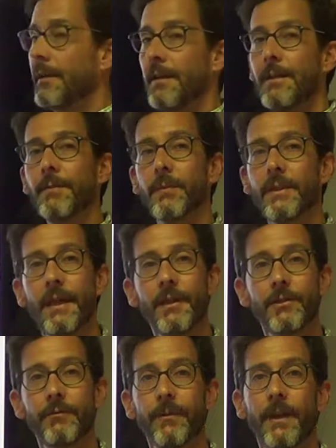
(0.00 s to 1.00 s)

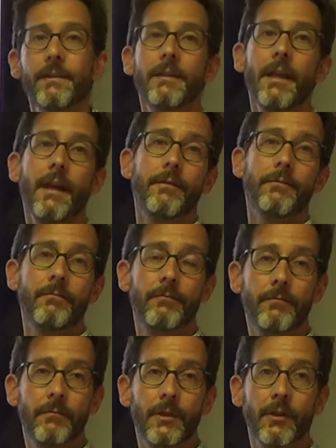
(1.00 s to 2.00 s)
Implementation phase again.
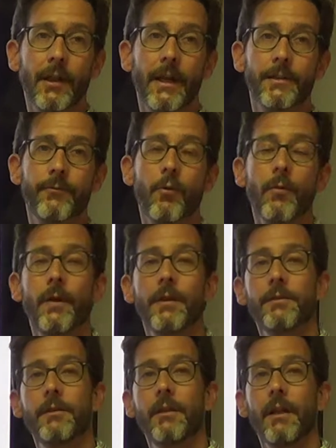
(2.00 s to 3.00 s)
Could last 4
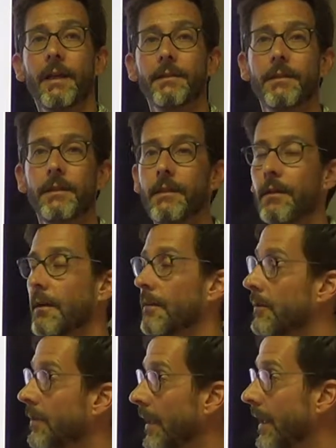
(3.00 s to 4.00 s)
months, could last a year,
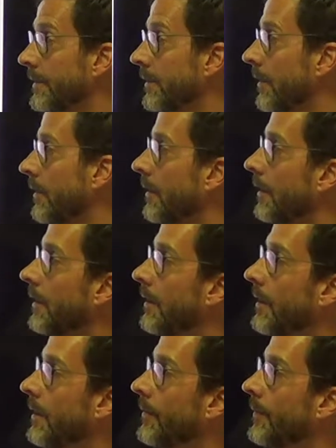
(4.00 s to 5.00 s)
could last longer.
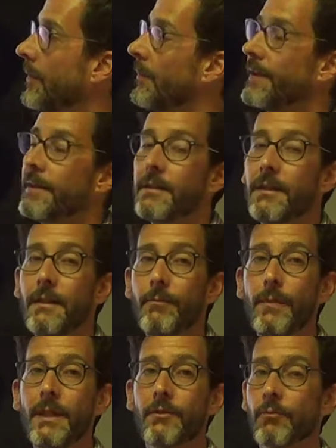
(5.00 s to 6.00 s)
But the team
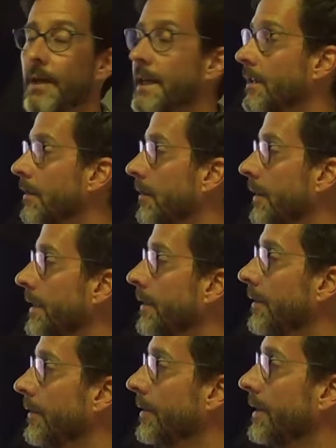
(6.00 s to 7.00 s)
meets regularly to
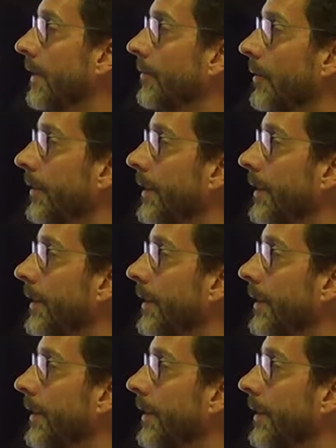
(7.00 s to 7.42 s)
do several